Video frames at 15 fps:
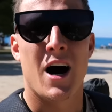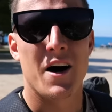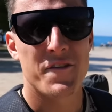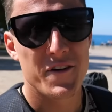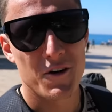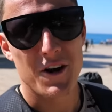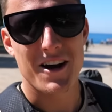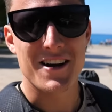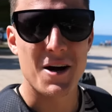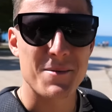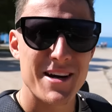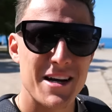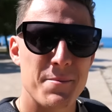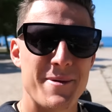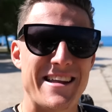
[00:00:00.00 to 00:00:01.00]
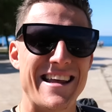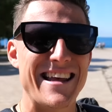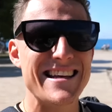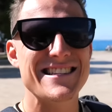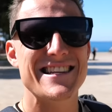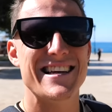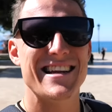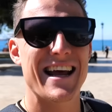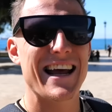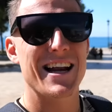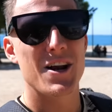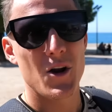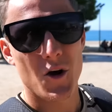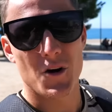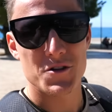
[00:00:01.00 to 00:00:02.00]
I feel like I'm going to be eating a
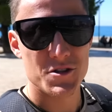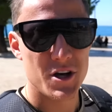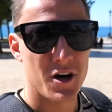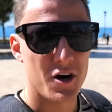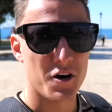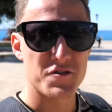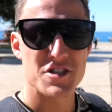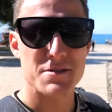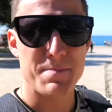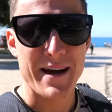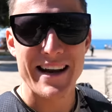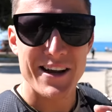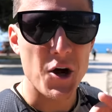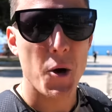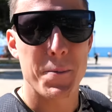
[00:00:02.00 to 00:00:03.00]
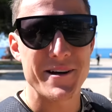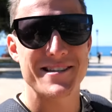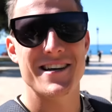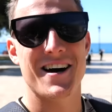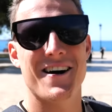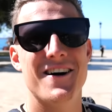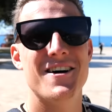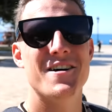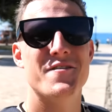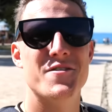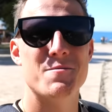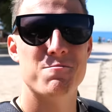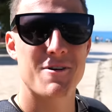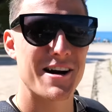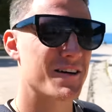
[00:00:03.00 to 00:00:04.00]
lot of spanakopita
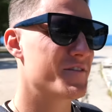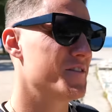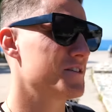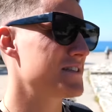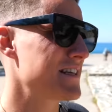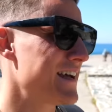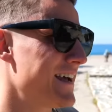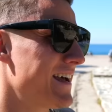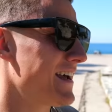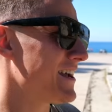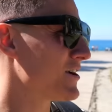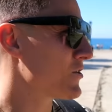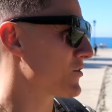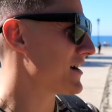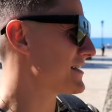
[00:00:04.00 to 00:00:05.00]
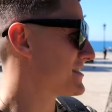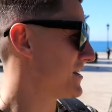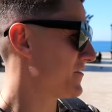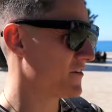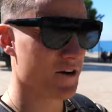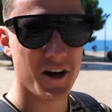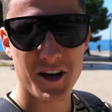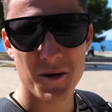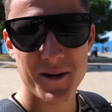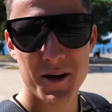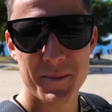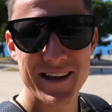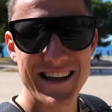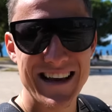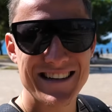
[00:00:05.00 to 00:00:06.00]
for breakfast here in Greece, and I feel like I'm going
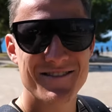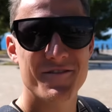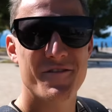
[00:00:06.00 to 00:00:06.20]
to be getting